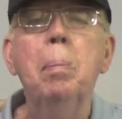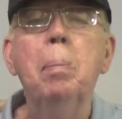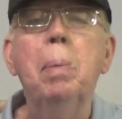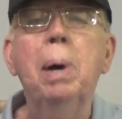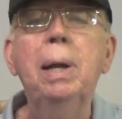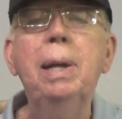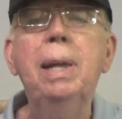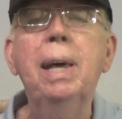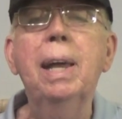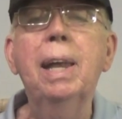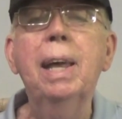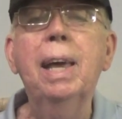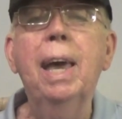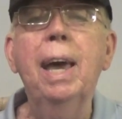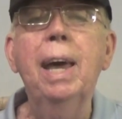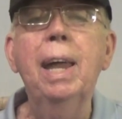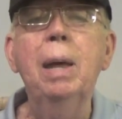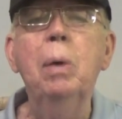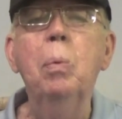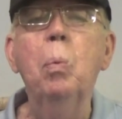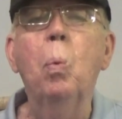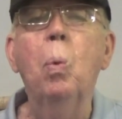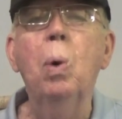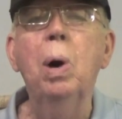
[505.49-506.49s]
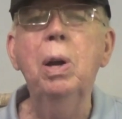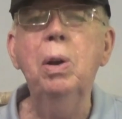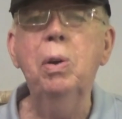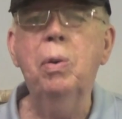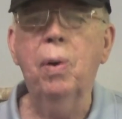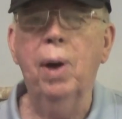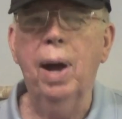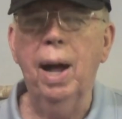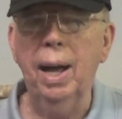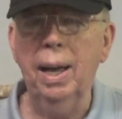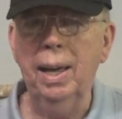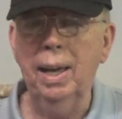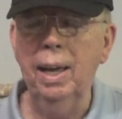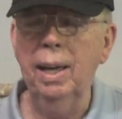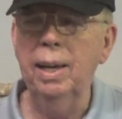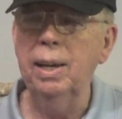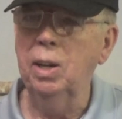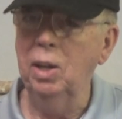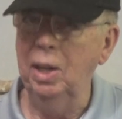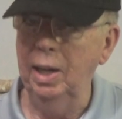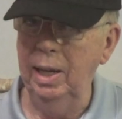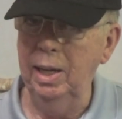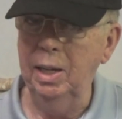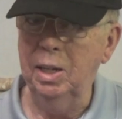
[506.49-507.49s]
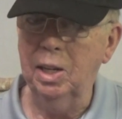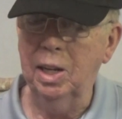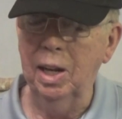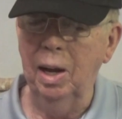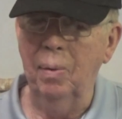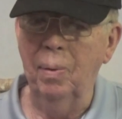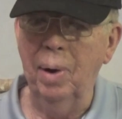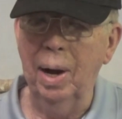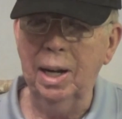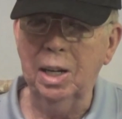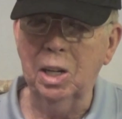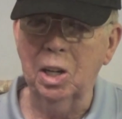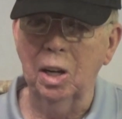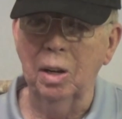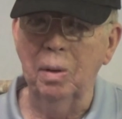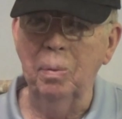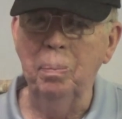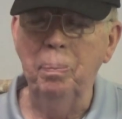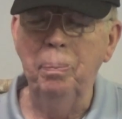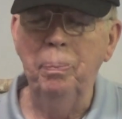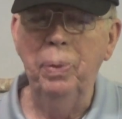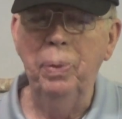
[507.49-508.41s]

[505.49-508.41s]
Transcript: by dedicating one track to each direction.